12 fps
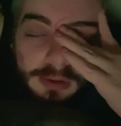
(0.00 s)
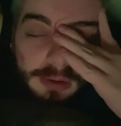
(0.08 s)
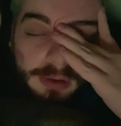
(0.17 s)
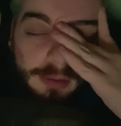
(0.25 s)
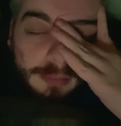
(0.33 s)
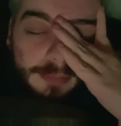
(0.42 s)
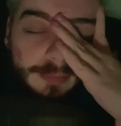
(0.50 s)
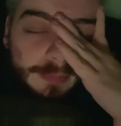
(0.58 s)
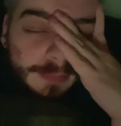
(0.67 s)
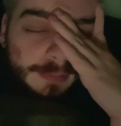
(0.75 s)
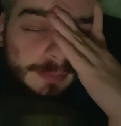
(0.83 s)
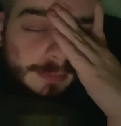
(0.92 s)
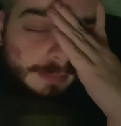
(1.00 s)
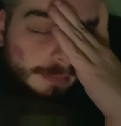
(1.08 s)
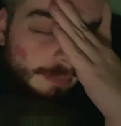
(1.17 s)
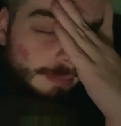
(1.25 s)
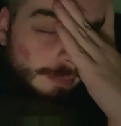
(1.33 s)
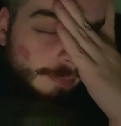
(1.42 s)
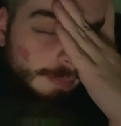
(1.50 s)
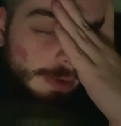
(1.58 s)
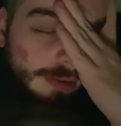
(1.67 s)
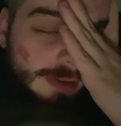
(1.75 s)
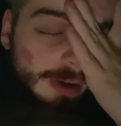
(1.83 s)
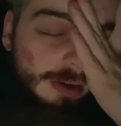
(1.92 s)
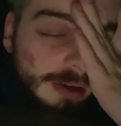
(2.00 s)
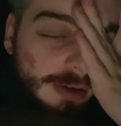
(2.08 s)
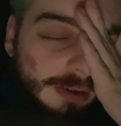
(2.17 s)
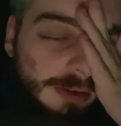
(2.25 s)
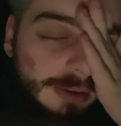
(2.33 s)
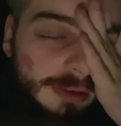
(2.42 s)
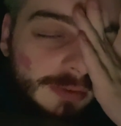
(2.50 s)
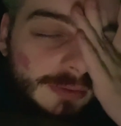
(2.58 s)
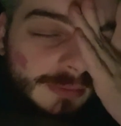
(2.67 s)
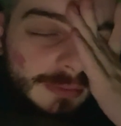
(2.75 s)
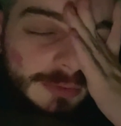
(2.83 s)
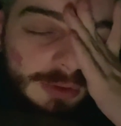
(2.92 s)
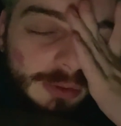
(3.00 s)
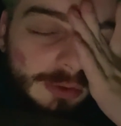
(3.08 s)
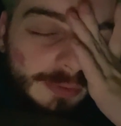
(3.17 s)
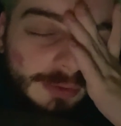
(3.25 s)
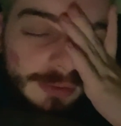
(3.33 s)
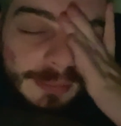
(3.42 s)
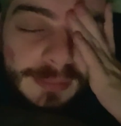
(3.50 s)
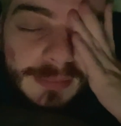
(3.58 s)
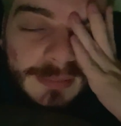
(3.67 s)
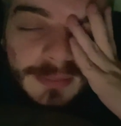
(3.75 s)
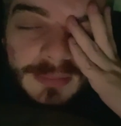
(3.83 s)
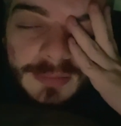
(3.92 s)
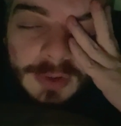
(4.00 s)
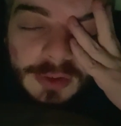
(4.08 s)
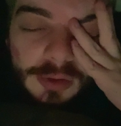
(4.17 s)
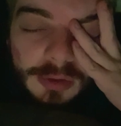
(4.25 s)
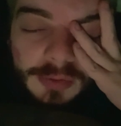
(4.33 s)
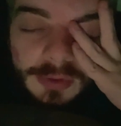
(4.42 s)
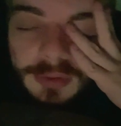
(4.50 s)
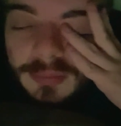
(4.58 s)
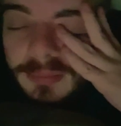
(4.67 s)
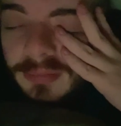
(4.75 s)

Um, it's kind of like a Joker film, the Joker film.